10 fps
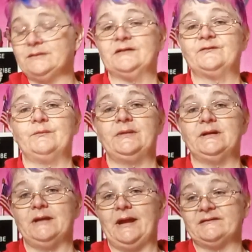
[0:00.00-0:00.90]
This will
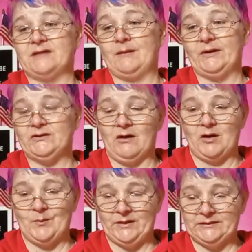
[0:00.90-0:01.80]
be the last time I
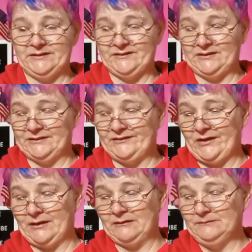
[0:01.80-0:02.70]
talk about this on the
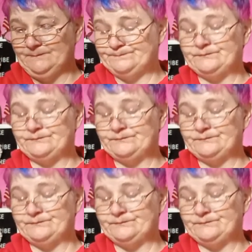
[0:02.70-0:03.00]
channel.